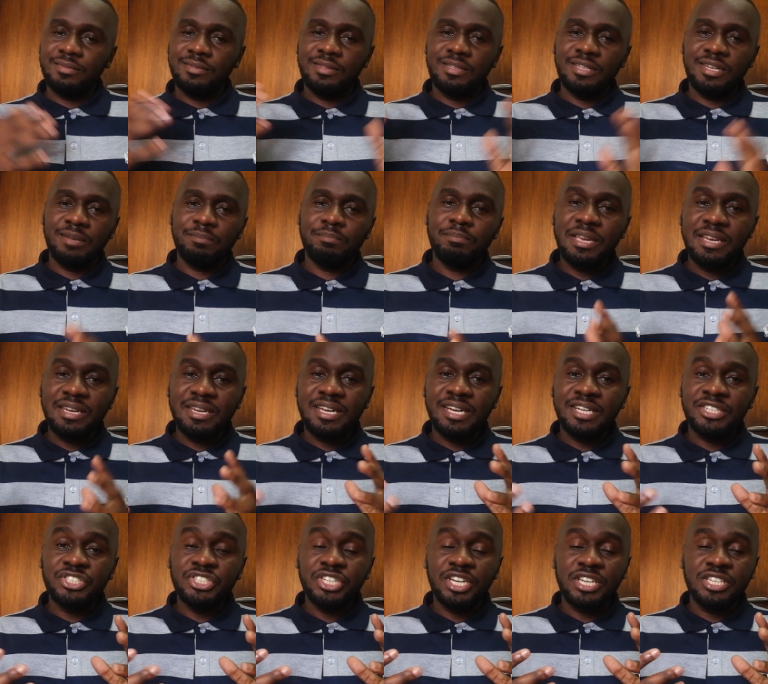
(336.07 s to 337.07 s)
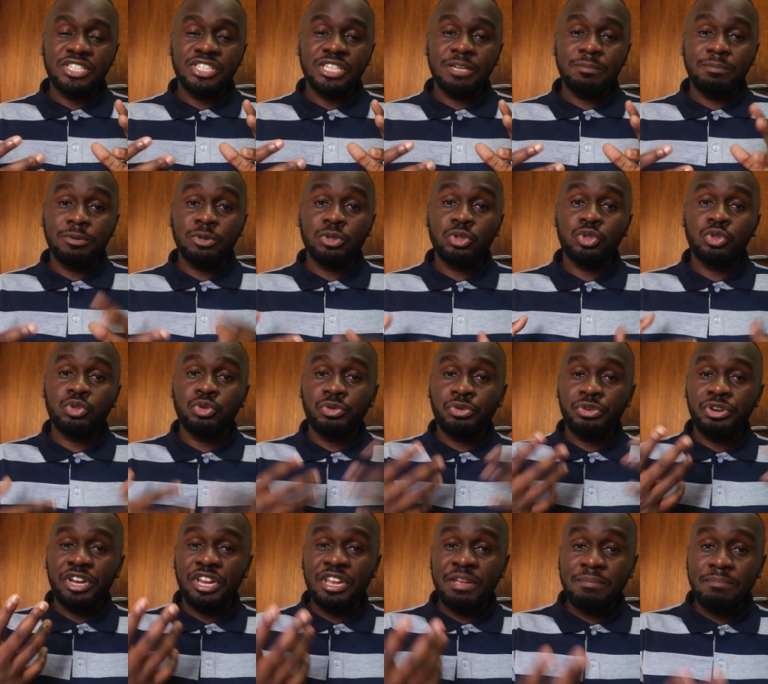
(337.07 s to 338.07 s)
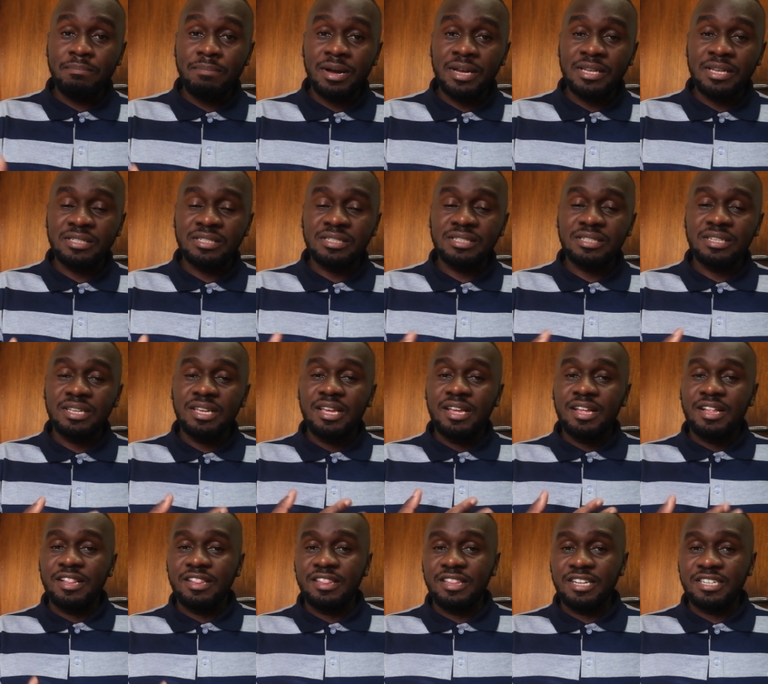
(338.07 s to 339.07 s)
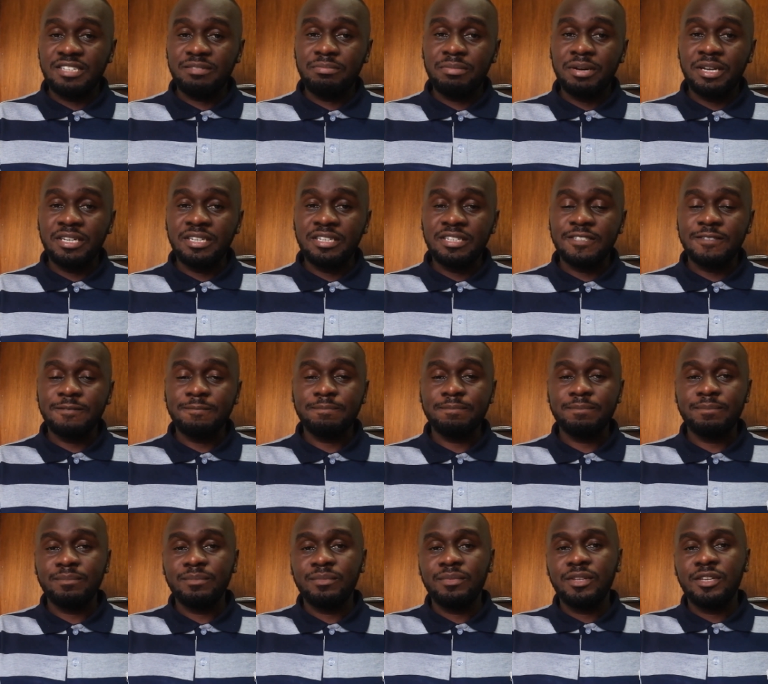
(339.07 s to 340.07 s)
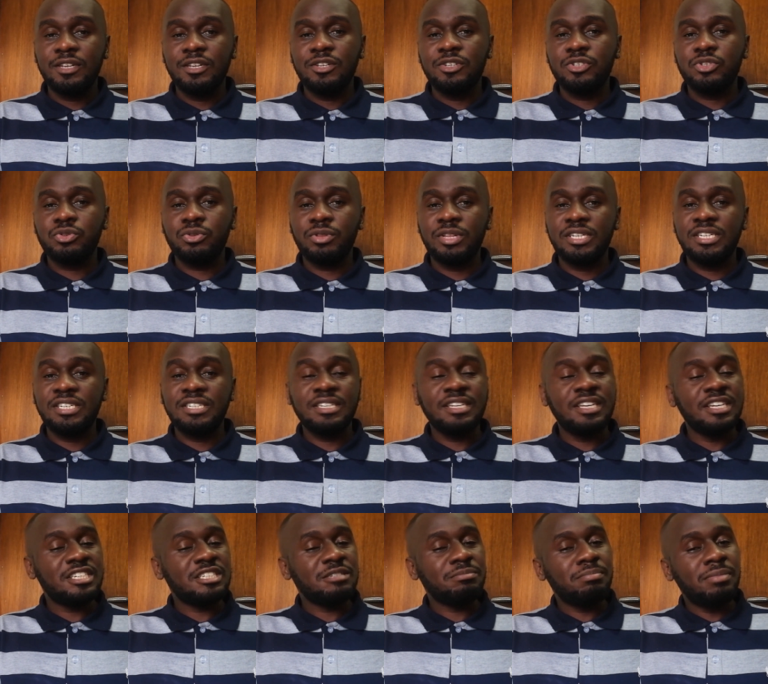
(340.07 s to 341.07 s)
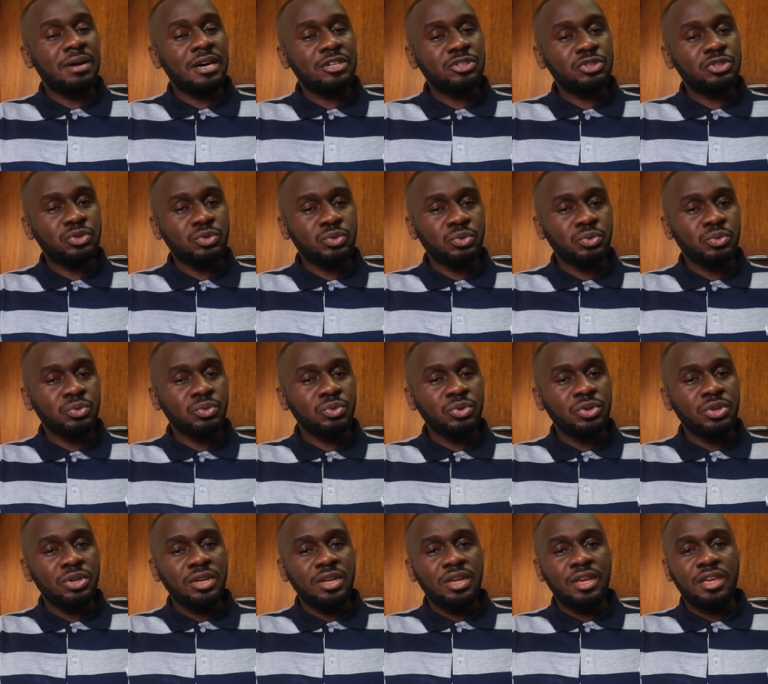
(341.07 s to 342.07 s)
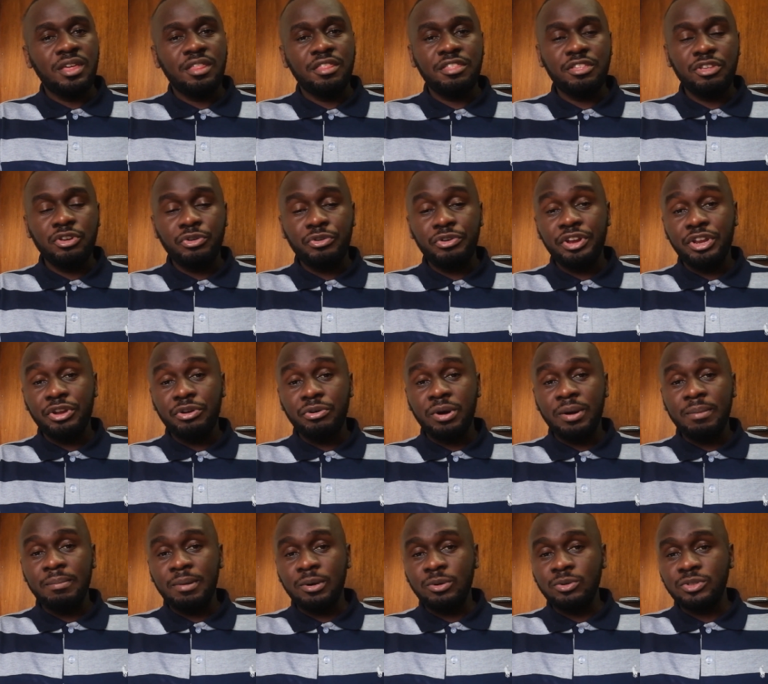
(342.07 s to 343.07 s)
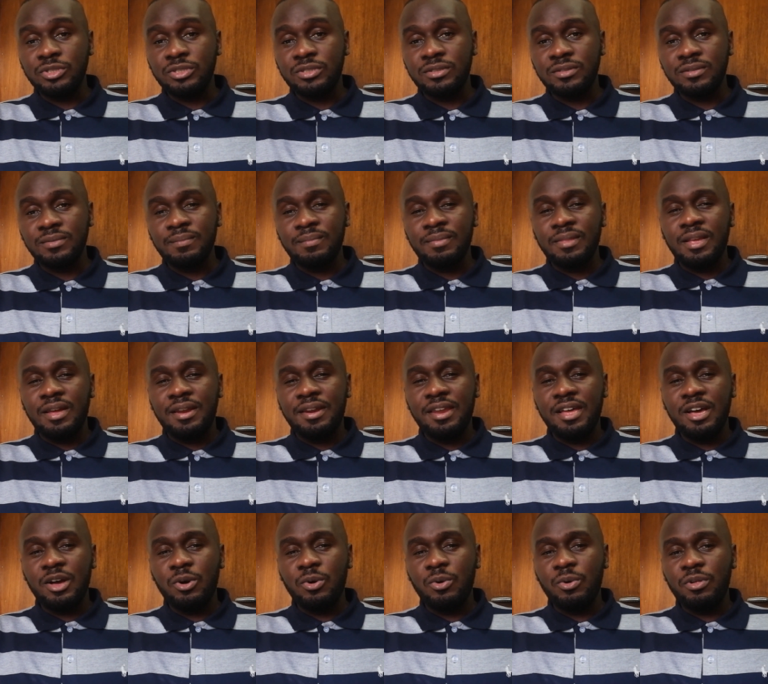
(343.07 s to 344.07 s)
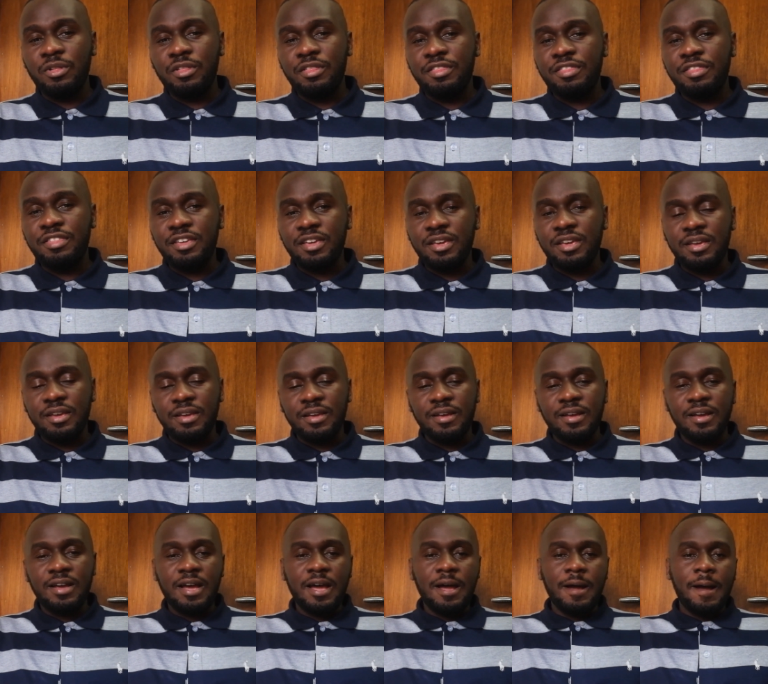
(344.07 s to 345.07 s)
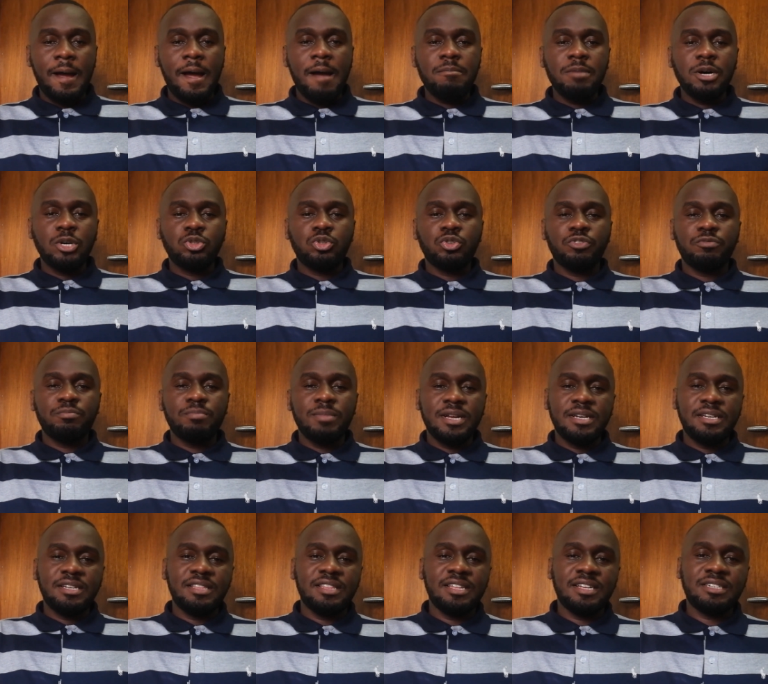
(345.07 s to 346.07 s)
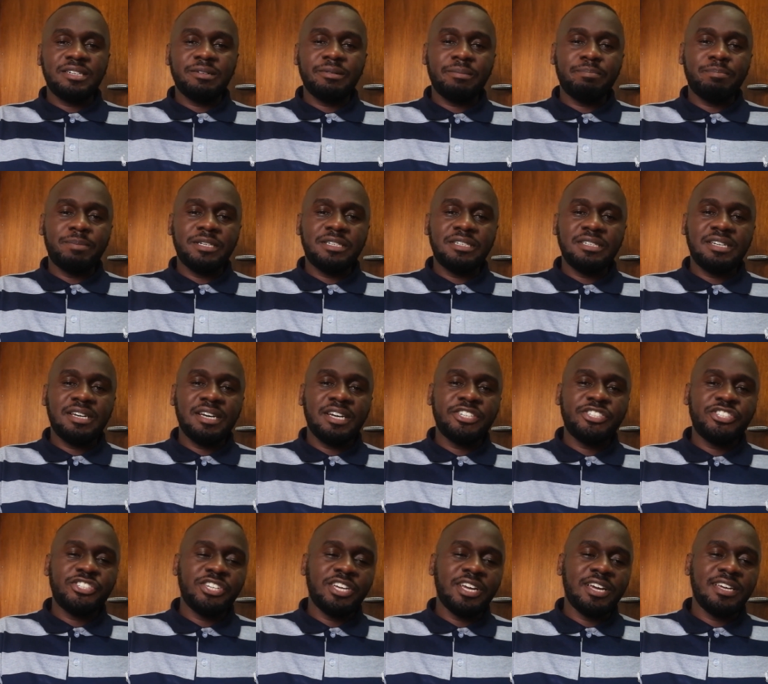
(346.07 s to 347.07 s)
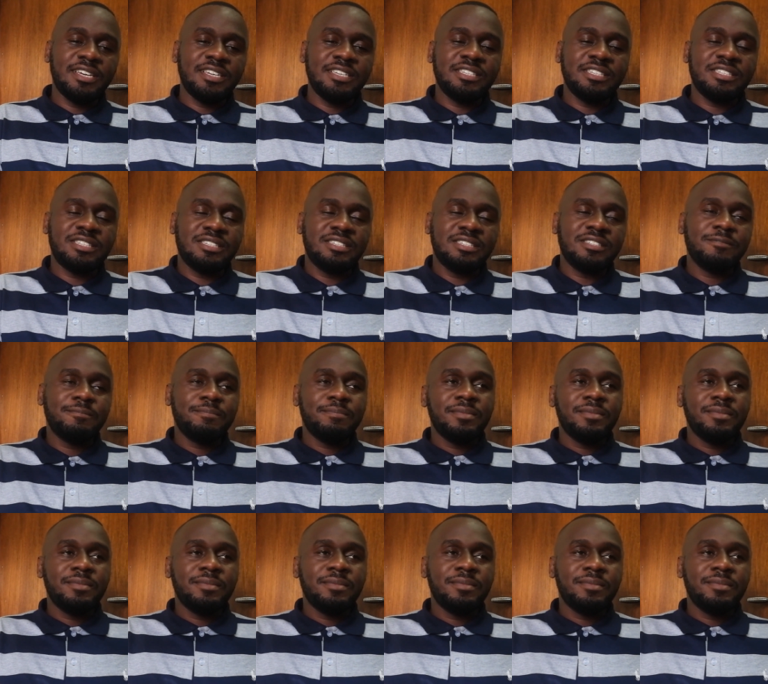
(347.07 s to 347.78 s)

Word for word: the main cashier is supposed to reimburse that money so that it gets back to the original amount. Now, the amount of money that a petty cashier is